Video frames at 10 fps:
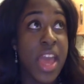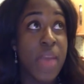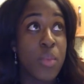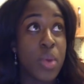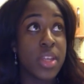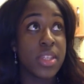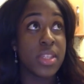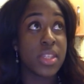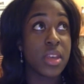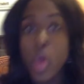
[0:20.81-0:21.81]
It
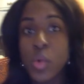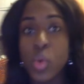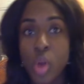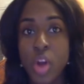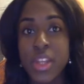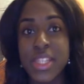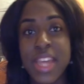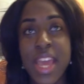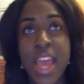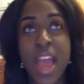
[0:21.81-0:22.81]
was, in all
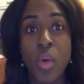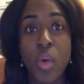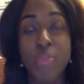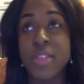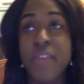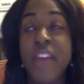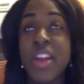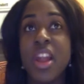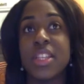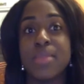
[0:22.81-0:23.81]
honesty, it was a very
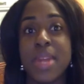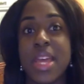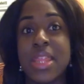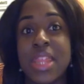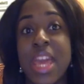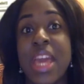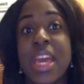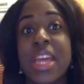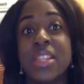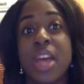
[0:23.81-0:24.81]
last minute thing
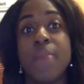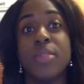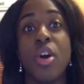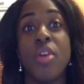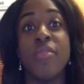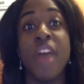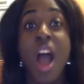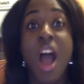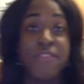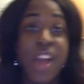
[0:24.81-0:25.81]
in terms of
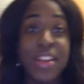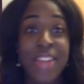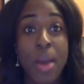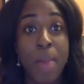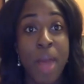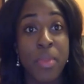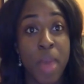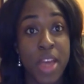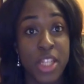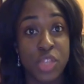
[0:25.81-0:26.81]
I found out about the
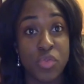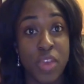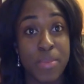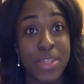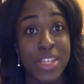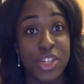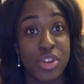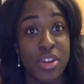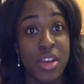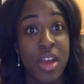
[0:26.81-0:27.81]
bursary
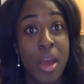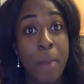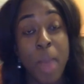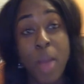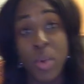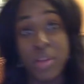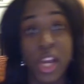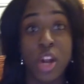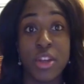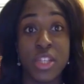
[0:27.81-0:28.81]
position by one of my
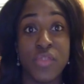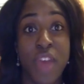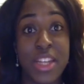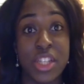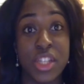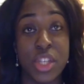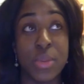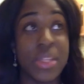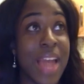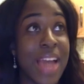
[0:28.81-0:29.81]
close friends who
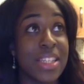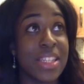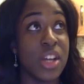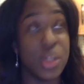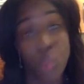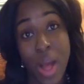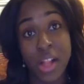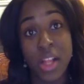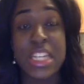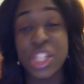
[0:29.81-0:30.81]
is an actor as
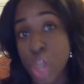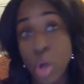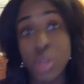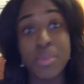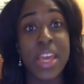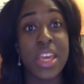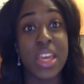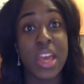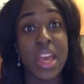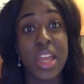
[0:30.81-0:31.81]
well. She told
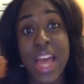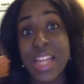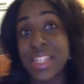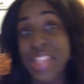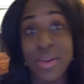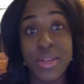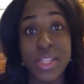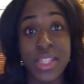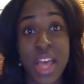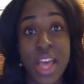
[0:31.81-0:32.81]
me that there
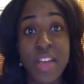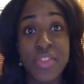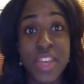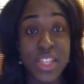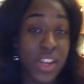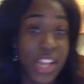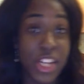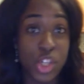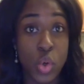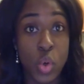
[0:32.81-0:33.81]
is this
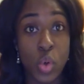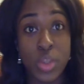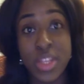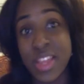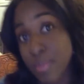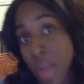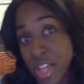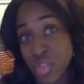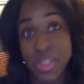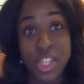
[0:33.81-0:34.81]
foundation course and there's a
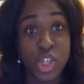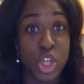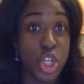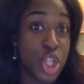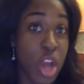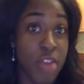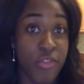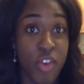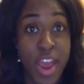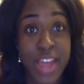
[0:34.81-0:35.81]
bursary position, you should go
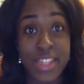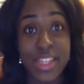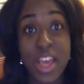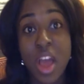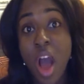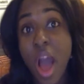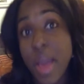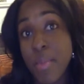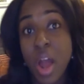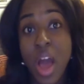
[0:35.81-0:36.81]
for it. I
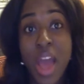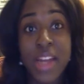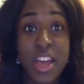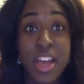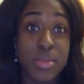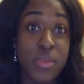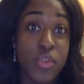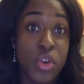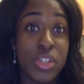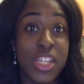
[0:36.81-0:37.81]
applied, they asked me
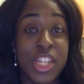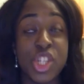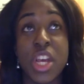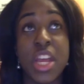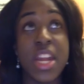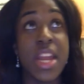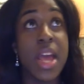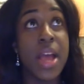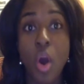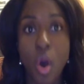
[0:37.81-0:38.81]
for an audition.
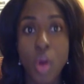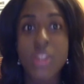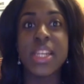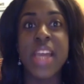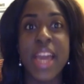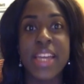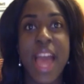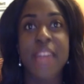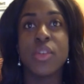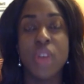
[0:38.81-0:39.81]
Honestly, I can
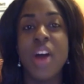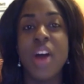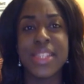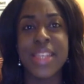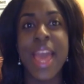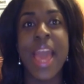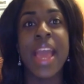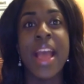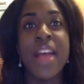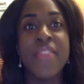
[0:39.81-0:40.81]
hand on heart
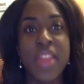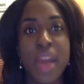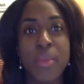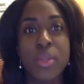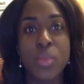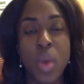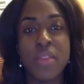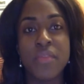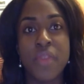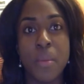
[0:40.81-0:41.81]
say that that was one
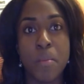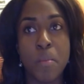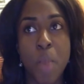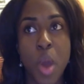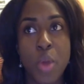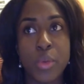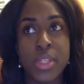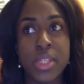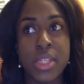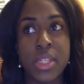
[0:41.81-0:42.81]
of the
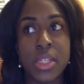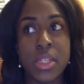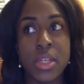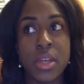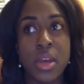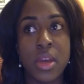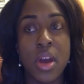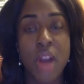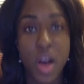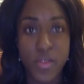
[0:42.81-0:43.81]
most
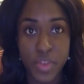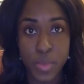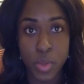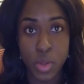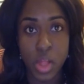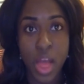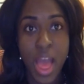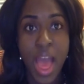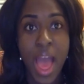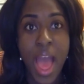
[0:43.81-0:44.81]
comfortable
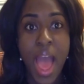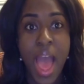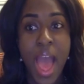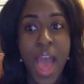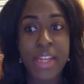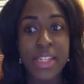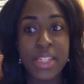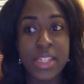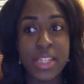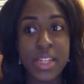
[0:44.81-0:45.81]

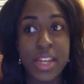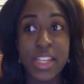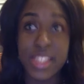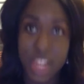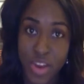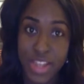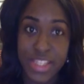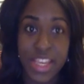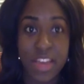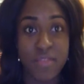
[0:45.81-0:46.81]
and
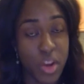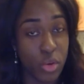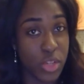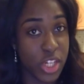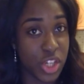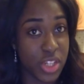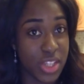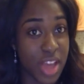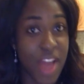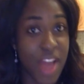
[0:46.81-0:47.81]
exhilarating and fun
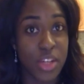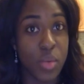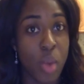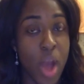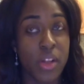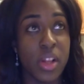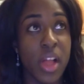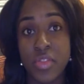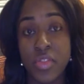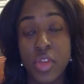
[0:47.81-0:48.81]
auditions I've had in a while.
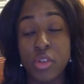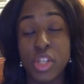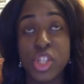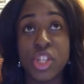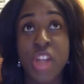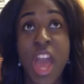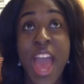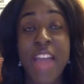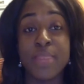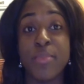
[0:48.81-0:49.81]
The audition that I
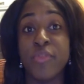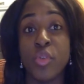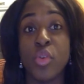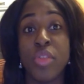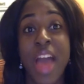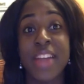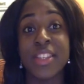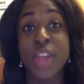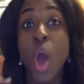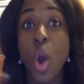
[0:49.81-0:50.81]
had before
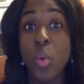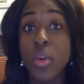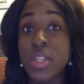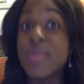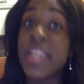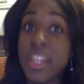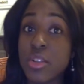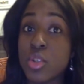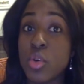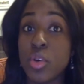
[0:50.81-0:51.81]
that was my
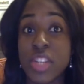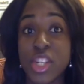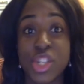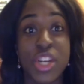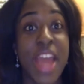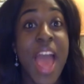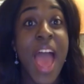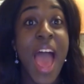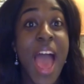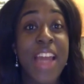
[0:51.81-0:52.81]
Guildhall audition,
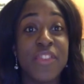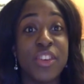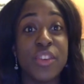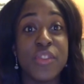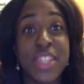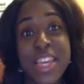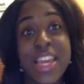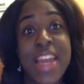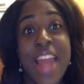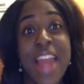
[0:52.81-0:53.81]
and if you've
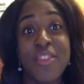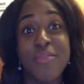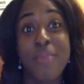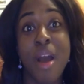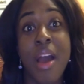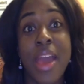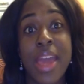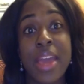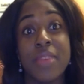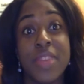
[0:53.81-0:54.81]
seen any of
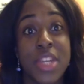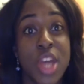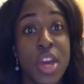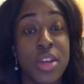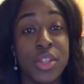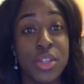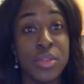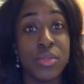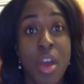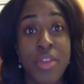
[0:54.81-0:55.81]
my videos,
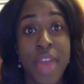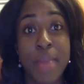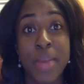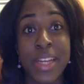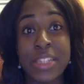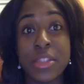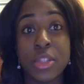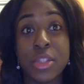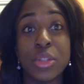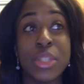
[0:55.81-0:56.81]
you'll know that my
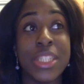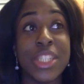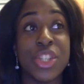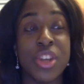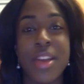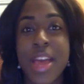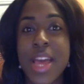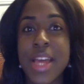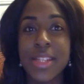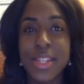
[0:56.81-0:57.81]
Guildhall audition
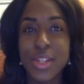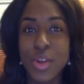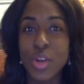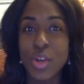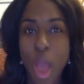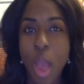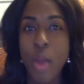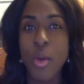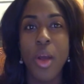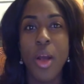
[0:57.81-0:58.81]
did not
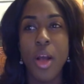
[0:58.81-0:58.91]
go